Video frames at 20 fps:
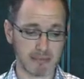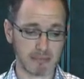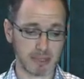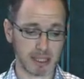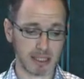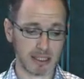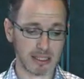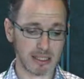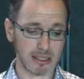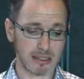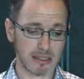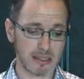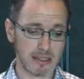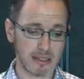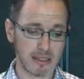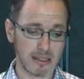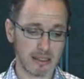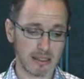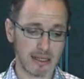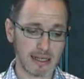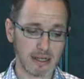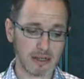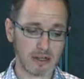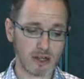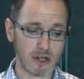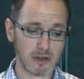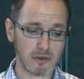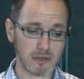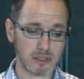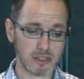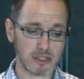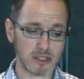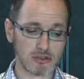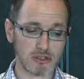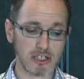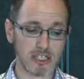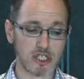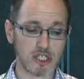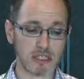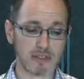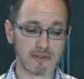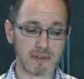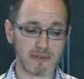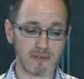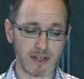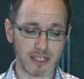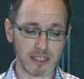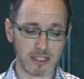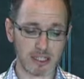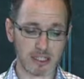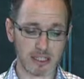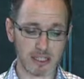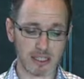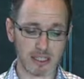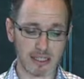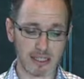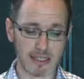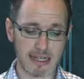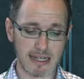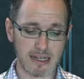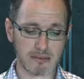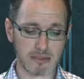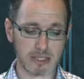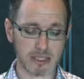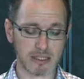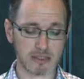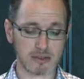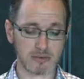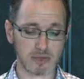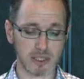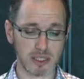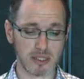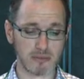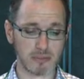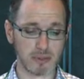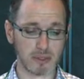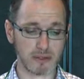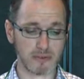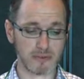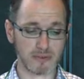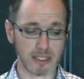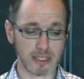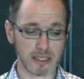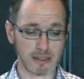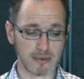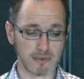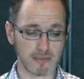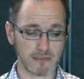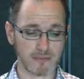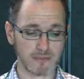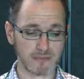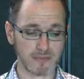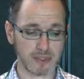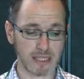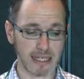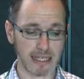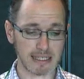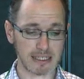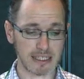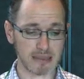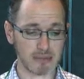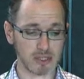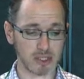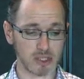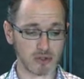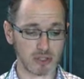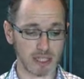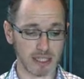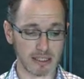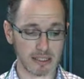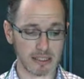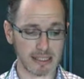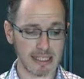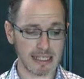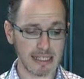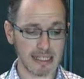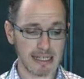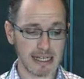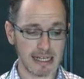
But the uh, co-registration of the function to the anatomy is really beautifully uh, demonstrated.